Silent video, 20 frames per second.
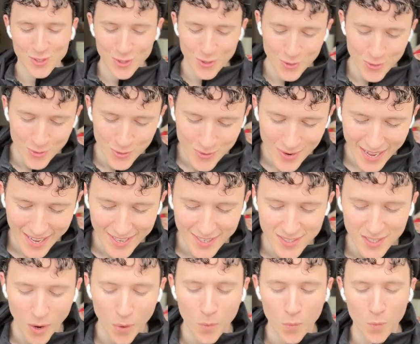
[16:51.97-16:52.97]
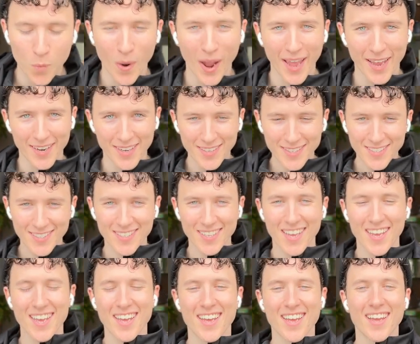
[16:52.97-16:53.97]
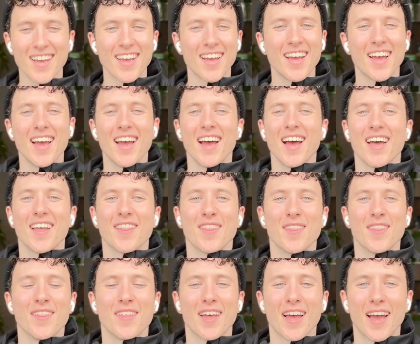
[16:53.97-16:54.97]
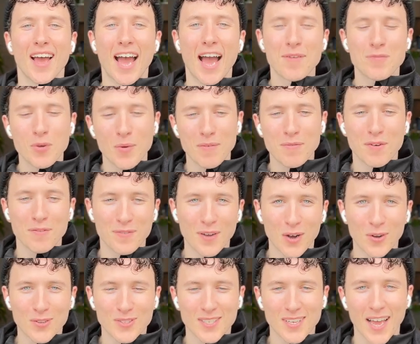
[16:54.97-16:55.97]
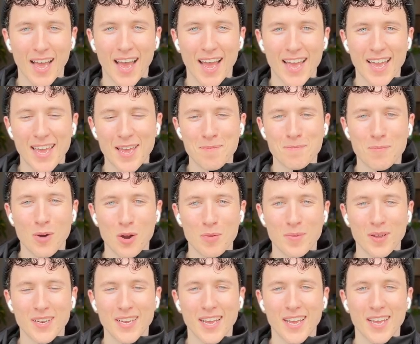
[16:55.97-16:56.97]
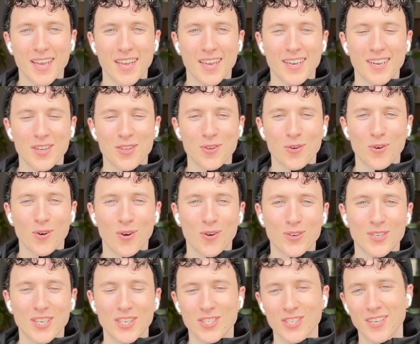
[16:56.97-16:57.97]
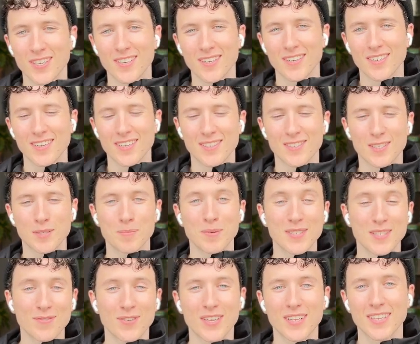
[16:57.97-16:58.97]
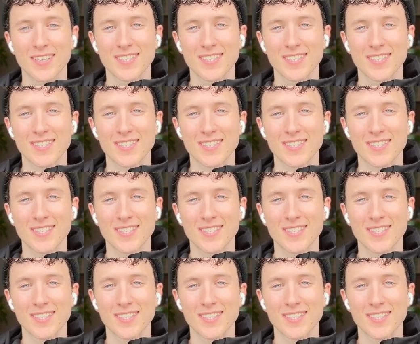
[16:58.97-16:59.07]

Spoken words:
2 is awareness. Have you ever felt a moment in your audition, and specifically